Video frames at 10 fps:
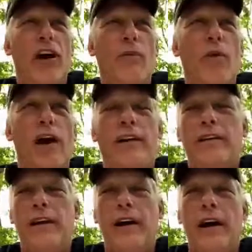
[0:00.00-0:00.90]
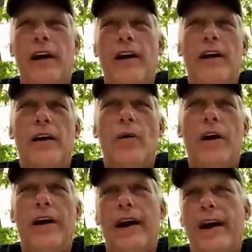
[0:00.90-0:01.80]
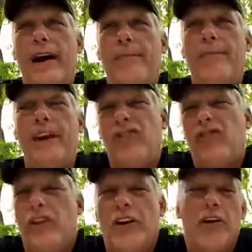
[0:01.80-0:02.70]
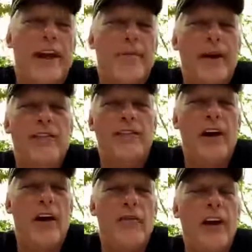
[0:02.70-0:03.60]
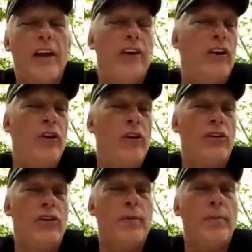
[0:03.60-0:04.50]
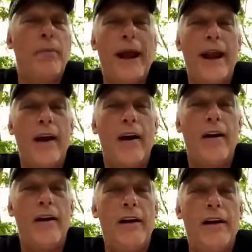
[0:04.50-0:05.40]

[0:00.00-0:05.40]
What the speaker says: on what a Easterner like myself can do to prepare